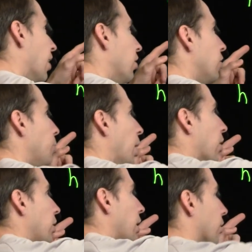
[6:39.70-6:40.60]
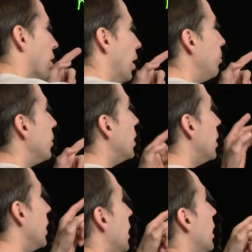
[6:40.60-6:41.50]
area of the parallelogram
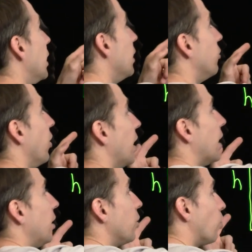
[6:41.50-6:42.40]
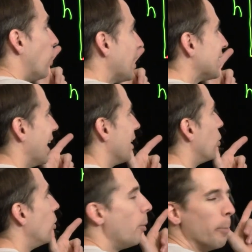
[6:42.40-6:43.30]
is the area of the
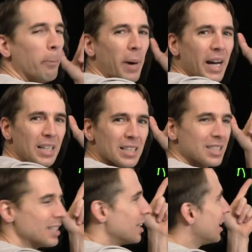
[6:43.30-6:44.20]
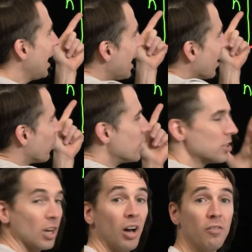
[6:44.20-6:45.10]
rectangle minus the
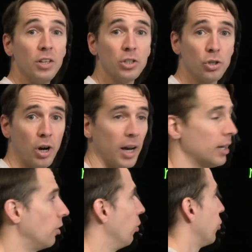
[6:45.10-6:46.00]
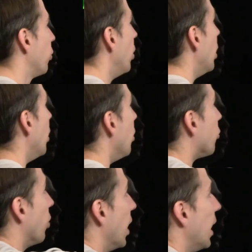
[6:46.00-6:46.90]
areas of the triangles. So the